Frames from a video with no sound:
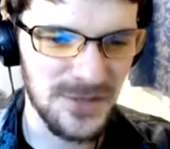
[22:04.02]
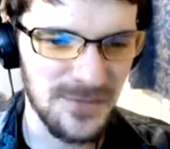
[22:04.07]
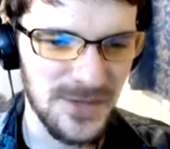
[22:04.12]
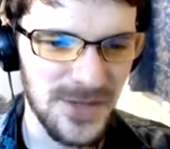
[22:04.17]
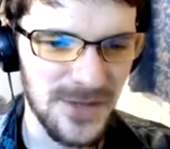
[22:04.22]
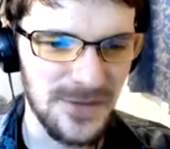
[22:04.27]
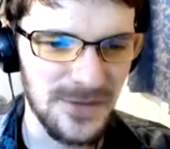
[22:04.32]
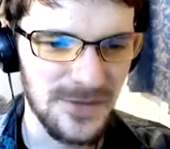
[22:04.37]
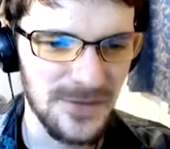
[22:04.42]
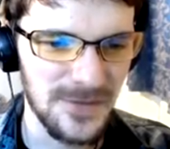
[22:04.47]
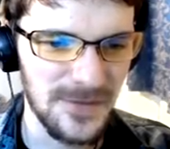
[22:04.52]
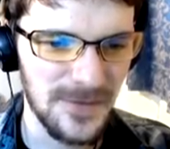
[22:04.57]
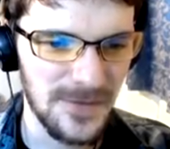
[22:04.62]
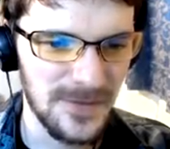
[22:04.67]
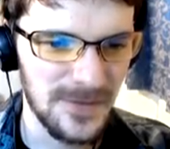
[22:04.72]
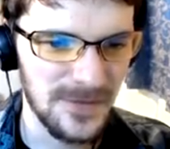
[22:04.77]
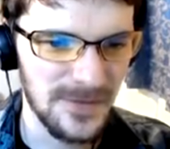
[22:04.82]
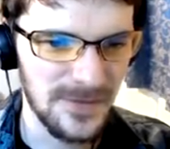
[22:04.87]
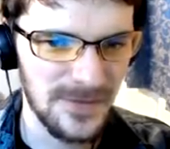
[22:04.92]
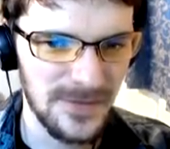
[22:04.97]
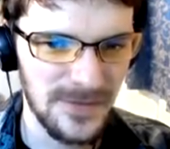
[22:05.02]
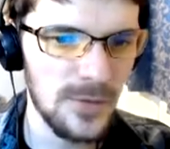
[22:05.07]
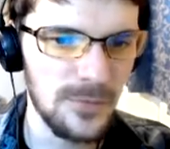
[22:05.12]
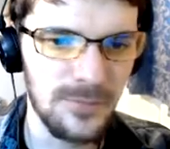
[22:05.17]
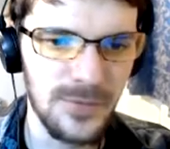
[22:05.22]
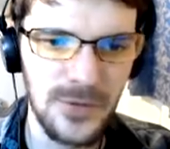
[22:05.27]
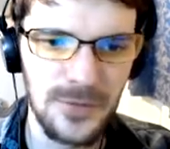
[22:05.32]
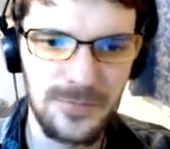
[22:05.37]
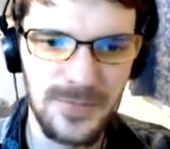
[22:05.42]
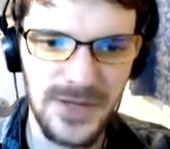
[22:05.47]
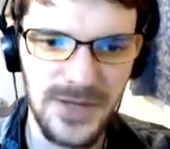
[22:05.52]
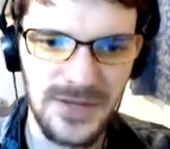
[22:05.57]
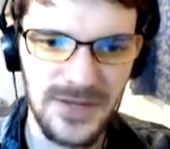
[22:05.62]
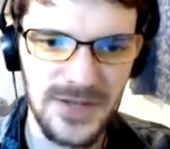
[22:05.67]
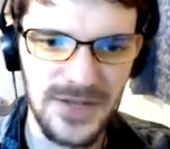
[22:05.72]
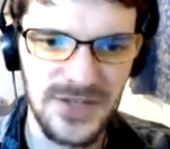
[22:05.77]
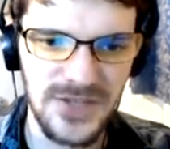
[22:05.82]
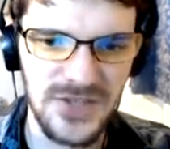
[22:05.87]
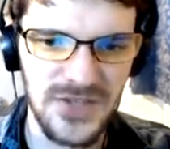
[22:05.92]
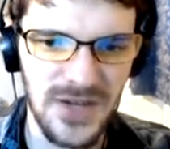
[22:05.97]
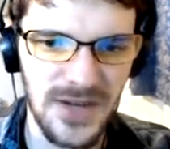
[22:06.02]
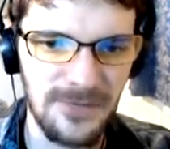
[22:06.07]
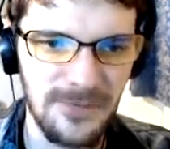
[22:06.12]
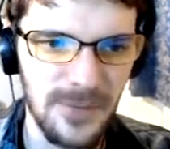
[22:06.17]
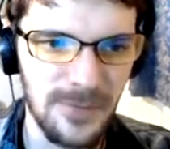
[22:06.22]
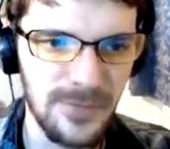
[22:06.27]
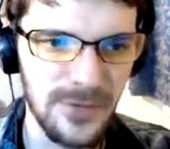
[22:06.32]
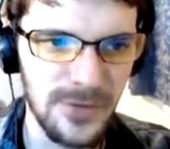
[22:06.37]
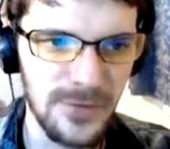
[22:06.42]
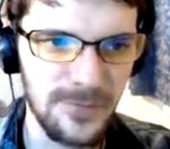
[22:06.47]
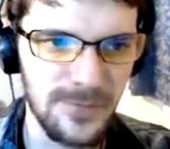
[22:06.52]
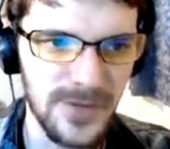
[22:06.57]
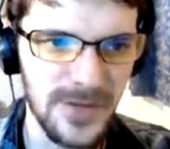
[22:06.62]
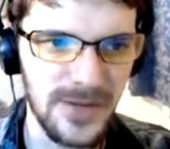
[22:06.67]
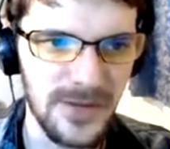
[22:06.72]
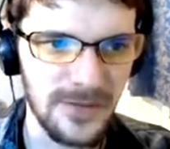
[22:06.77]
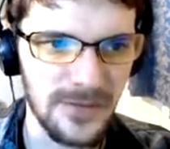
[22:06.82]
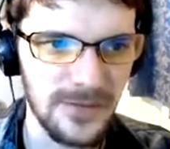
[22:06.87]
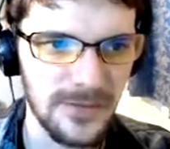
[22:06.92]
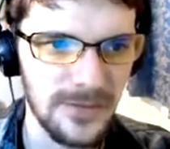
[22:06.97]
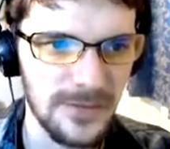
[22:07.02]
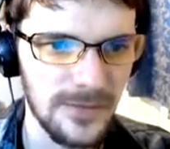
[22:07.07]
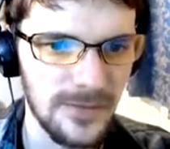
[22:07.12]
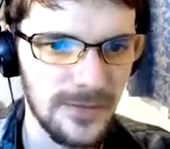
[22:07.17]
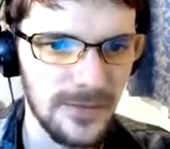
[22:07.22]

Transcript: what it's going to be. Oh, Poopy. It's time for Poopy.